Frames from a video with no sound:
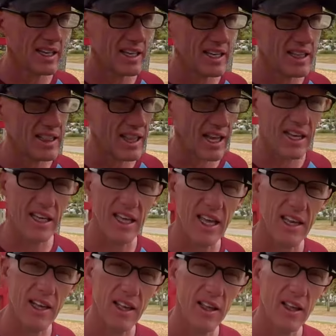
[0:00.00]
like
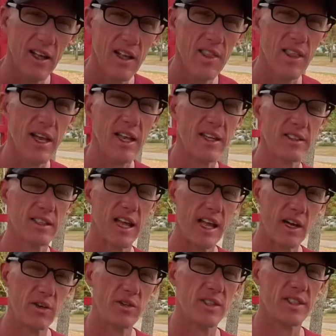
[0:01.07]
Yeti that has
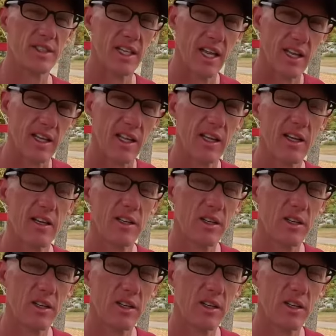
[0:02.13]
outstanding